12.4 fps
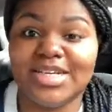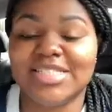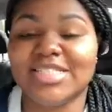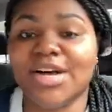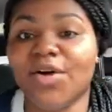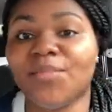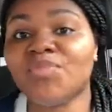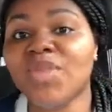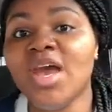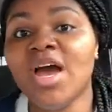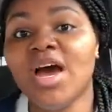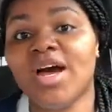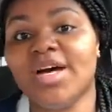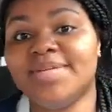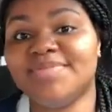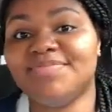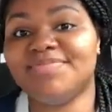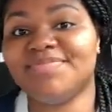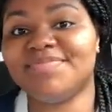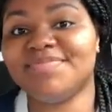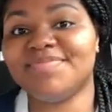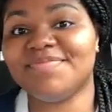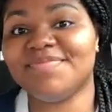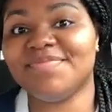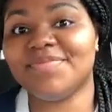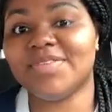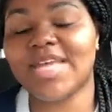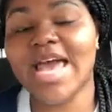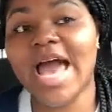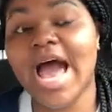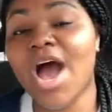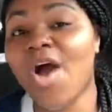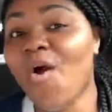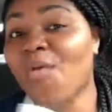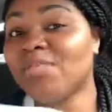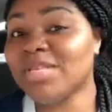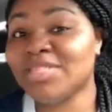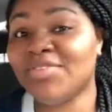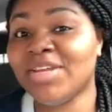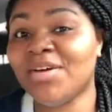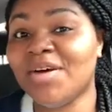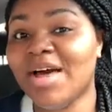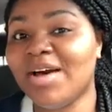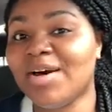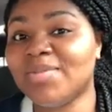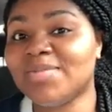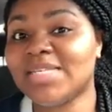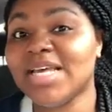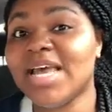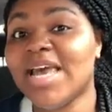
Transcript: So yeah, I hope this video helped.